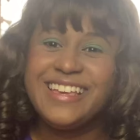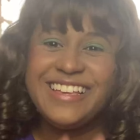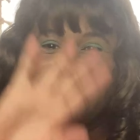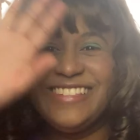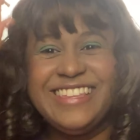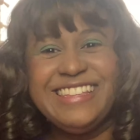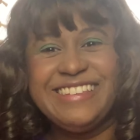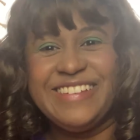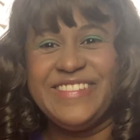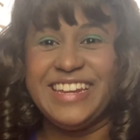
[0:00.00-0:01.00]

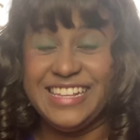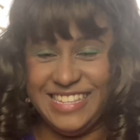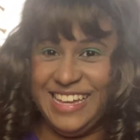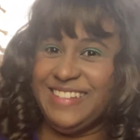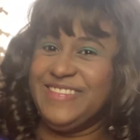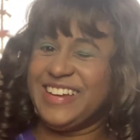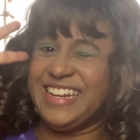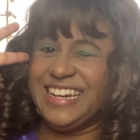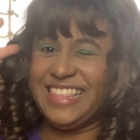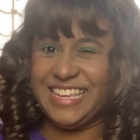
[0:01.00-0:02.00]
Konnichiwa minasan,
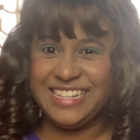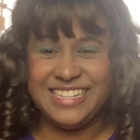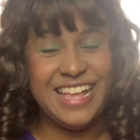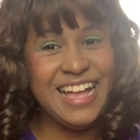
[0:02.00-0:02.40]
Marina desu.